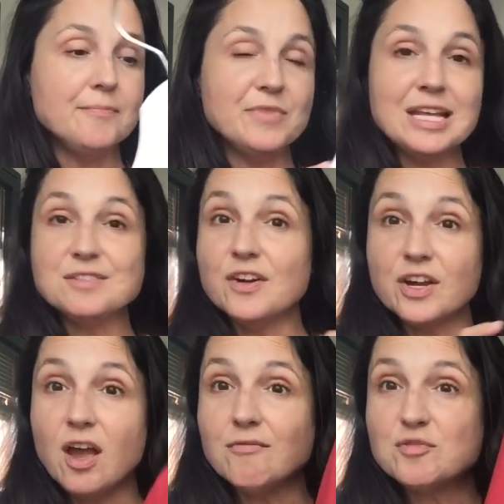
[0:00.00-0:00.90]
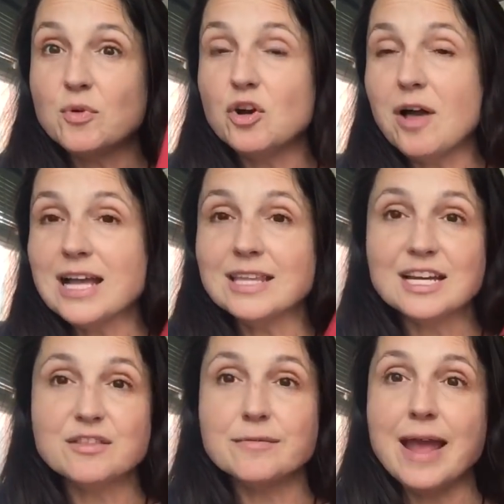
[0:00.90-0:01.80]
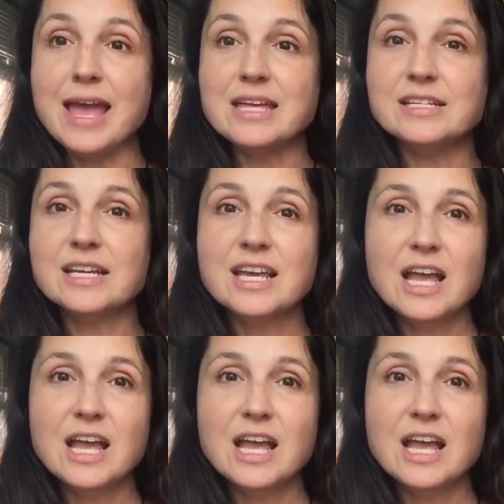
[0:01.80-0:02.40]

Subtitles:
It's very comfortable. I like the red.